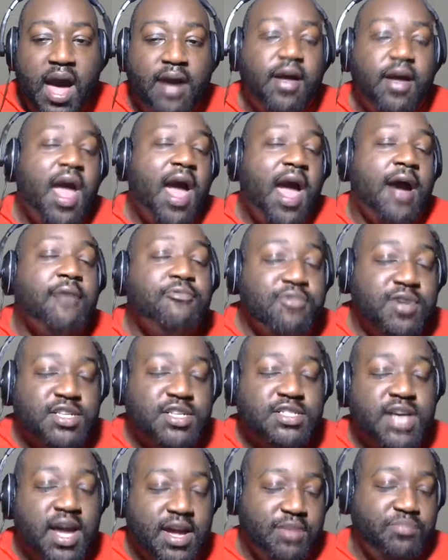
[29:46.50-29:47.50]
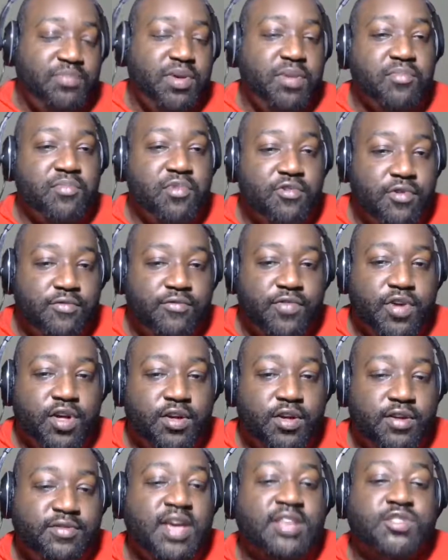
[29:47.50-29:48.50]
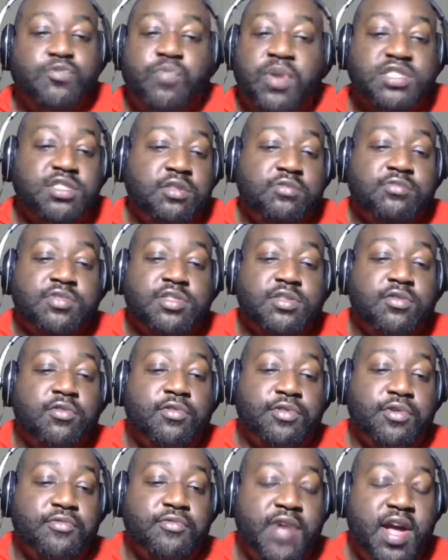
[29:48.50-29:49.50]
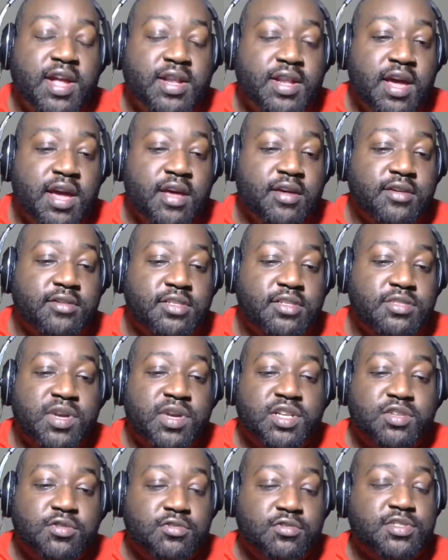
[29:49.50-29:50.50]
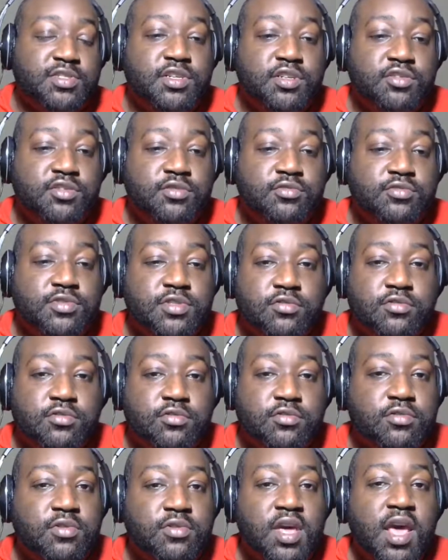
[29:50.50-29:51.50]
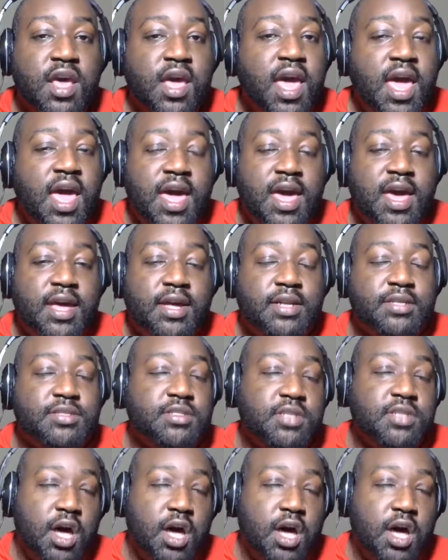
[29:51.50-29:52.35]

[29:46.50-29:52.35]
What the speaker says: I wish I could be more involved, especially what's going on right now because my daughter's in a new school and